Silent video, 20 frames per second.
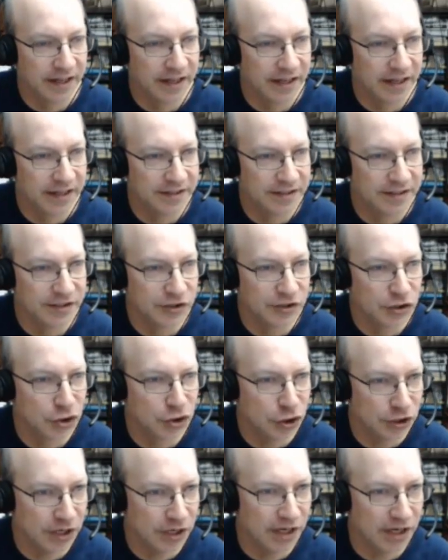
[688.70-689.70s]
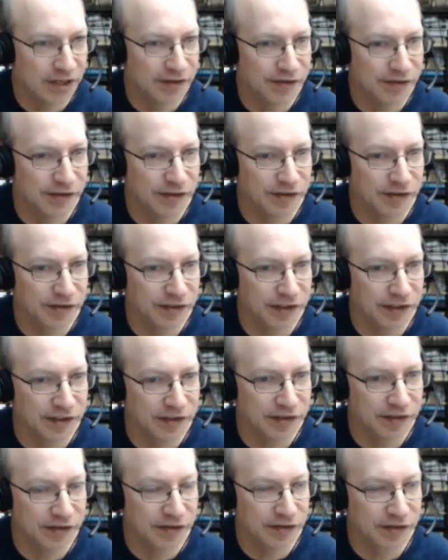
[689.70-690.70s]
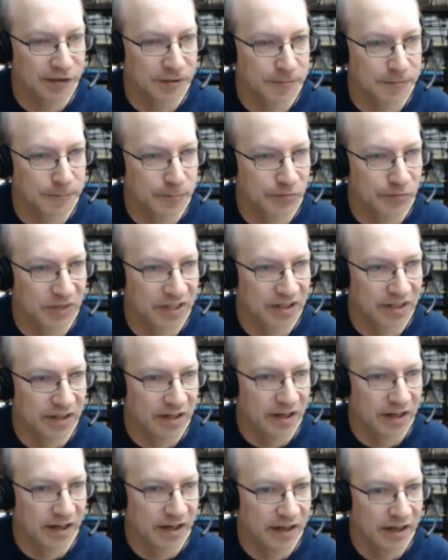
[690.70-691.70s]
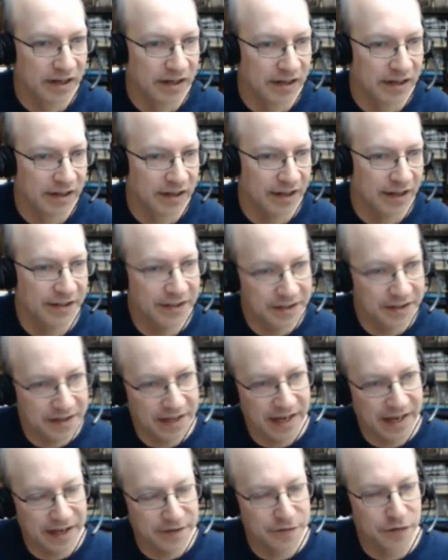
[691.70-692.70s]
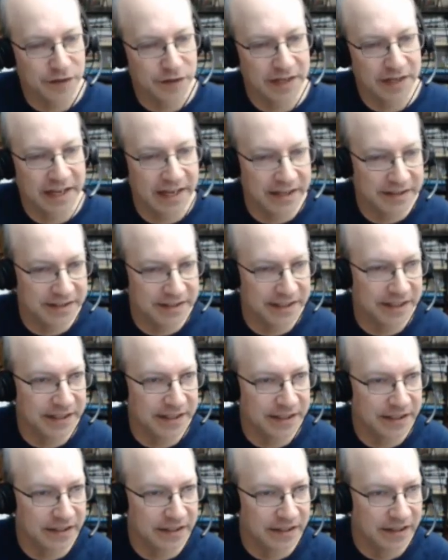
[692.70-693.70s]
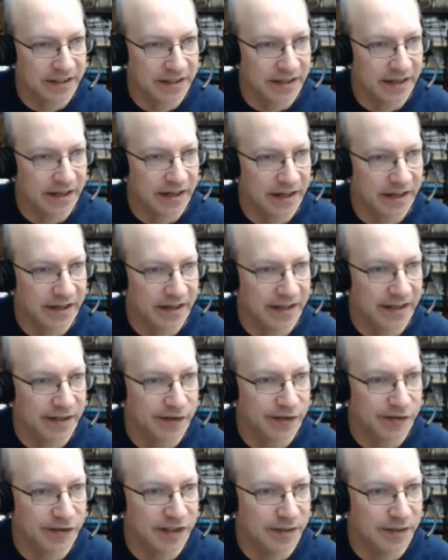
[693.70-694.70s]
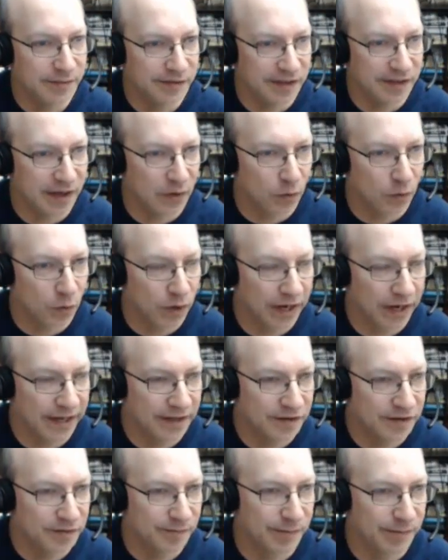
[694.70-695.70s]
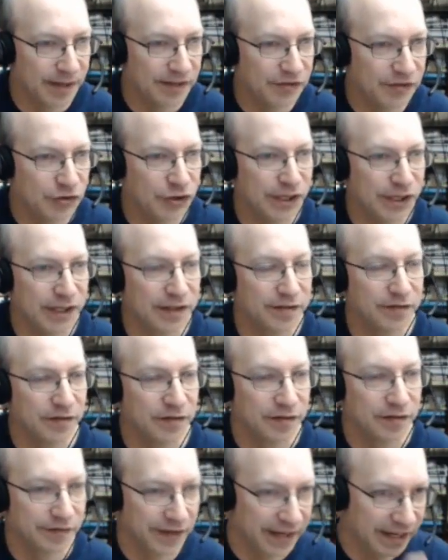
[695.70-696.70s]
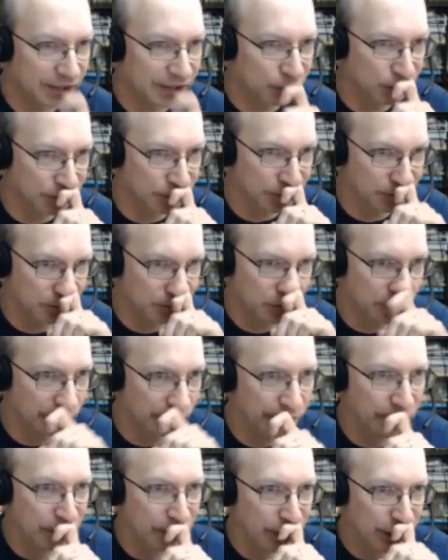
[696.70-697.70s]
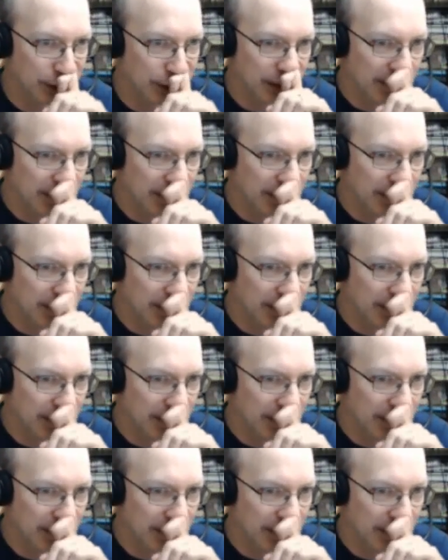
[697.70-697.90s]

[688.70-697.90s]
and he took on c6, and then they head for an ending. It seems that white's best chance for advantage was to move